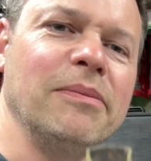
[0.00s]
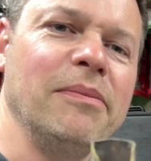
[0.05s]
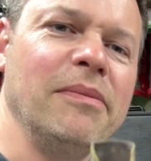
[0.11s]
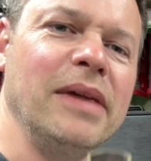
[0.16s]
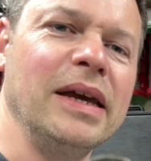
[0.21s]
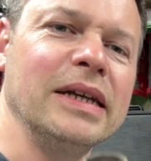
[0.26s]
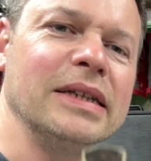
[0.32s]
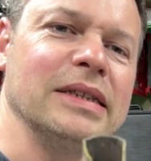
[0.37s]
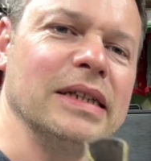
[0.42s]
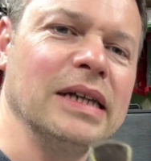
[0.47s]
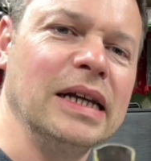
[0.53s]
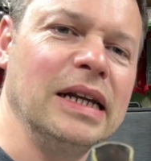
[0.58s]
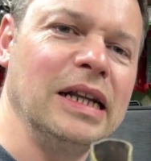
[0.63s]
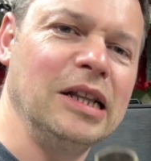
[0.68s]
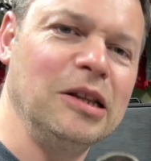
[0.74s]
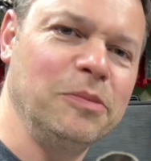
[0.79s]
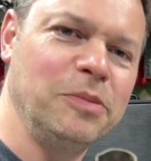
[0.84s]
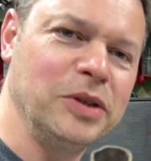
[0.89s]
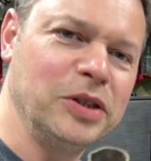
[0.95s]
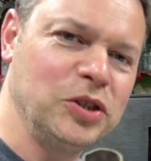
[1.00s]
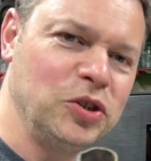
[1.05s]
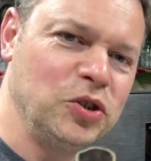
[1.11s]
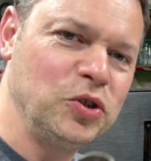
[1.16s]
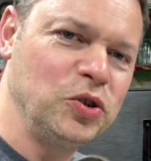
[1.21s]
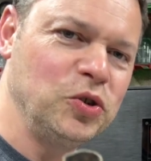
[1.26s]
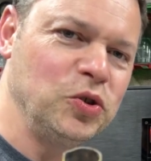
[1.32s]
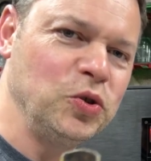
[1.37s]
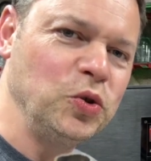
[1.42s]
makes it a little bit
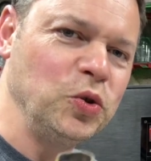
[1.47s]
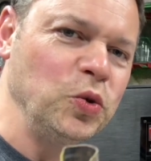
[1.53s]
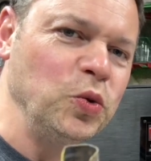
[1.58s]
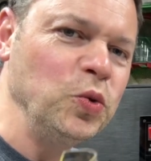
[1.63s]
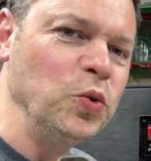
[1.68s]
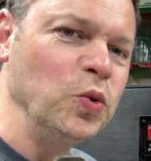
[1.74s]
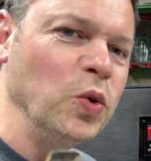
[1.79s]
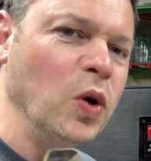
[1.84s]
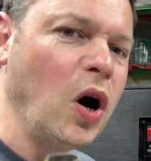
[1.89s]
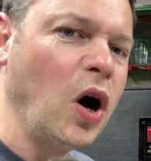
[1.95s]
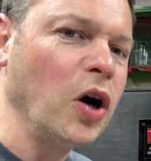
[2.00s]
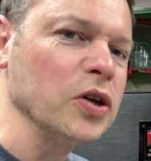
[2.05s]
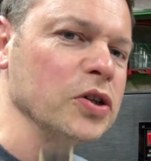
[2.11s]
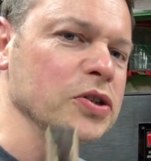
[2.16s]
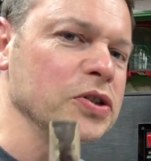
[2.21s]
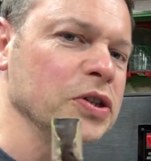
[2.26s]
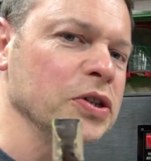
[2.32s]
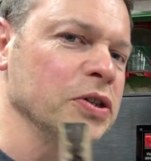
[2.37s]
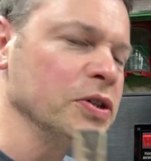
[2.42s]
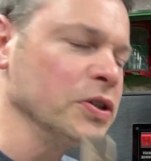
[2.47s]
too hot.